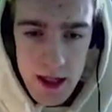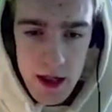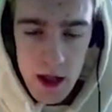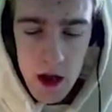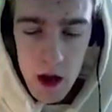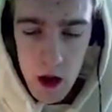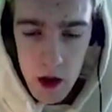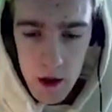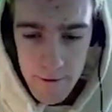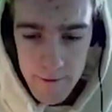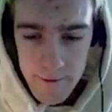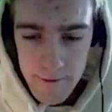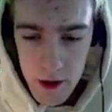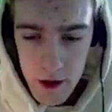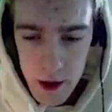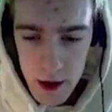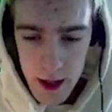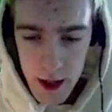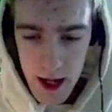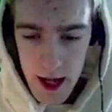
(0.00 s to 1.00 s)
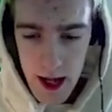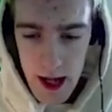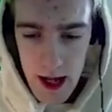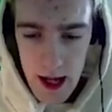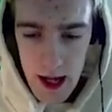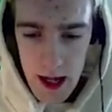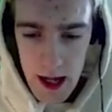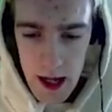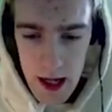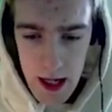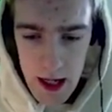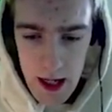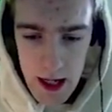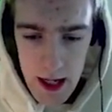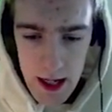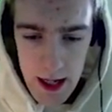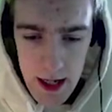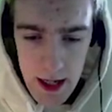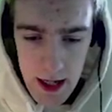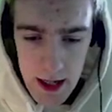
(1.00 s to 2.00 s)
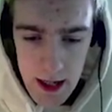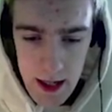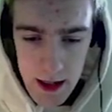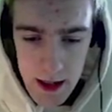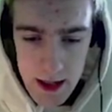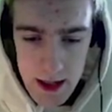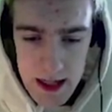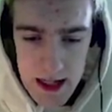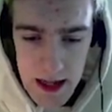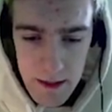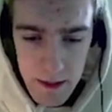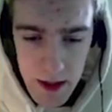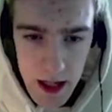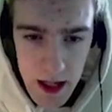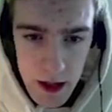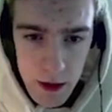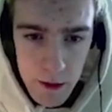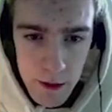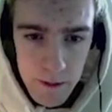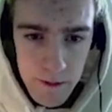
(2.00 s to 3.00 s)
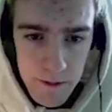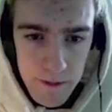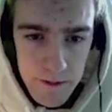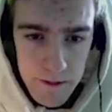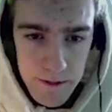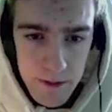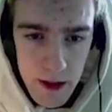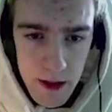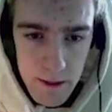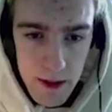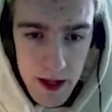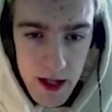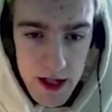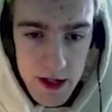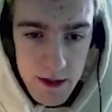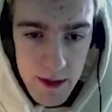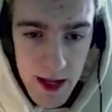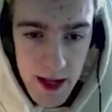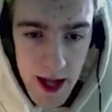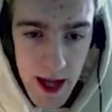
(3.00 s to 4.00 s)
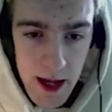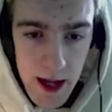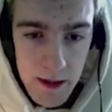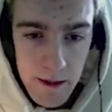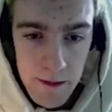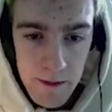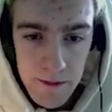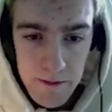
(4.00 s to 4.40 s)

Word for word: go for a... another team heal. Because we can.